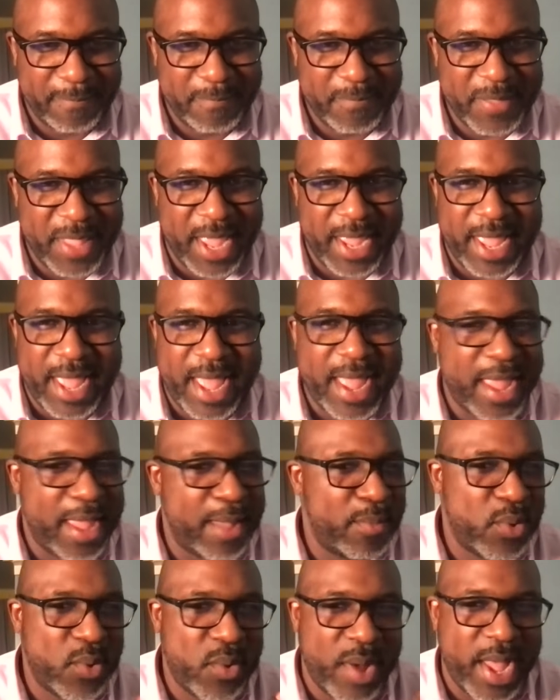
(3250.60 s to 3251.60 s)
Like I
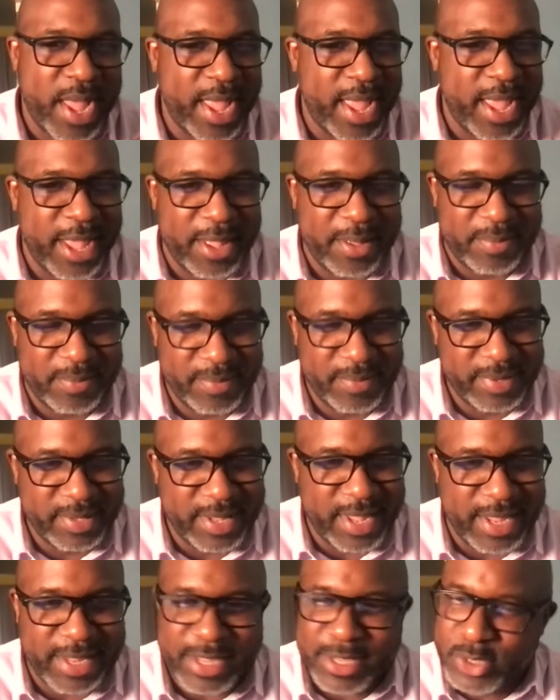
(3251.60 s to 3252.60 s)
am who I am.
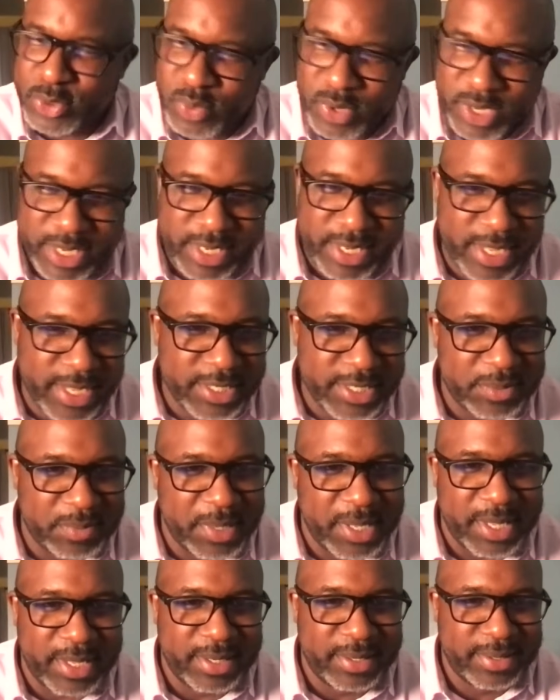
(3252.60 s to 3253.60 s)
That is what it is,
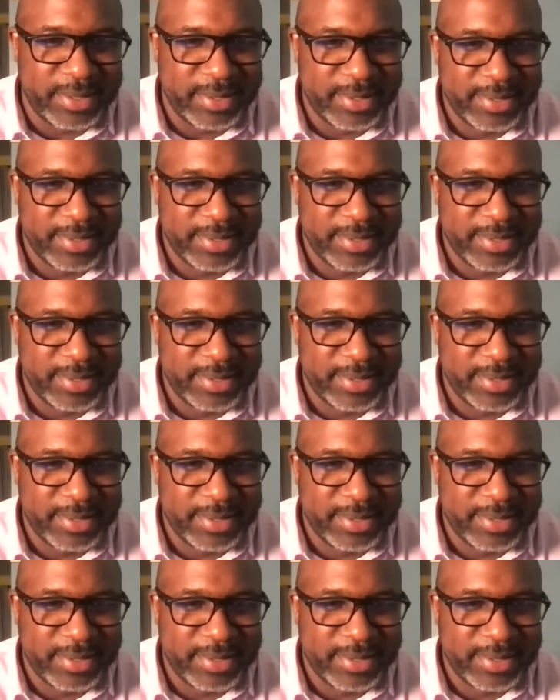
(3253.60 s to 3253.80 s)
man.